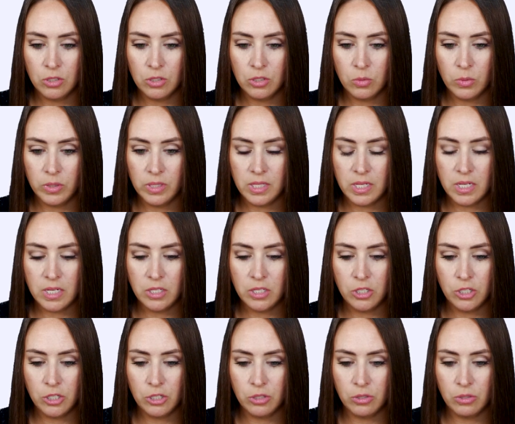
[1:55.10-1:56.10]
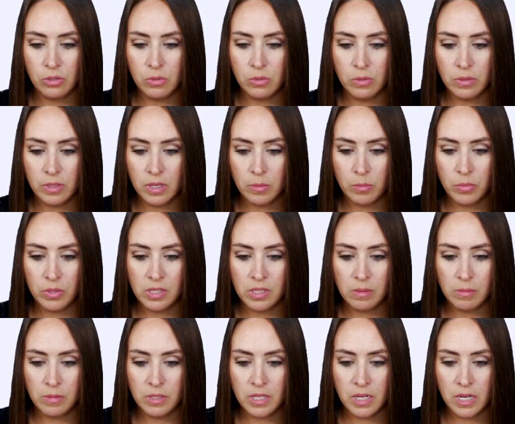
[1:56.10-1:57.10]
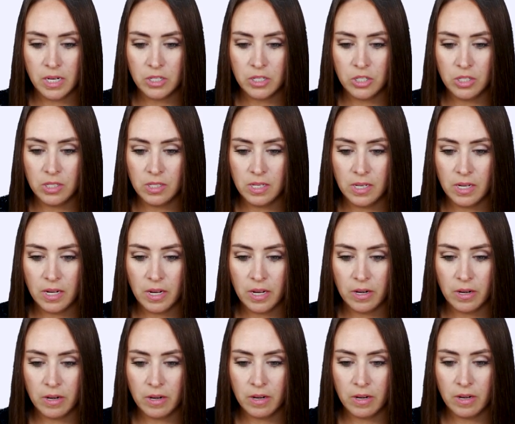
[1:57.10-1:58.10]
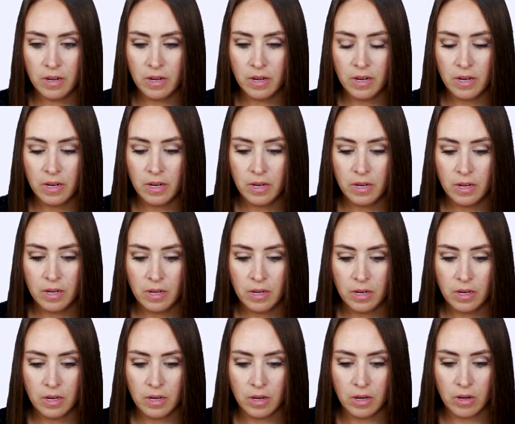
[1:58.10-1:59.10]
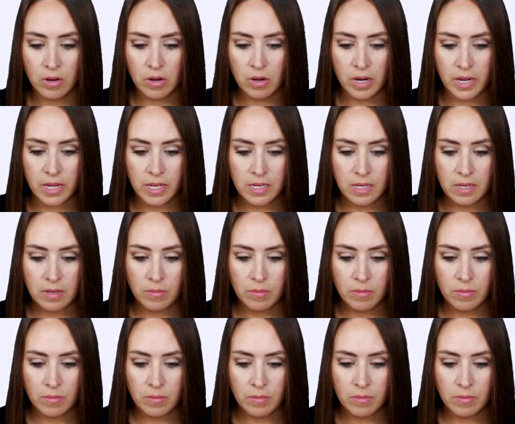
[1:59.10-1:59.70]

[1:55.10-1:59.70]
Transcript: twenty-two. I'll put some dashes in here. All right,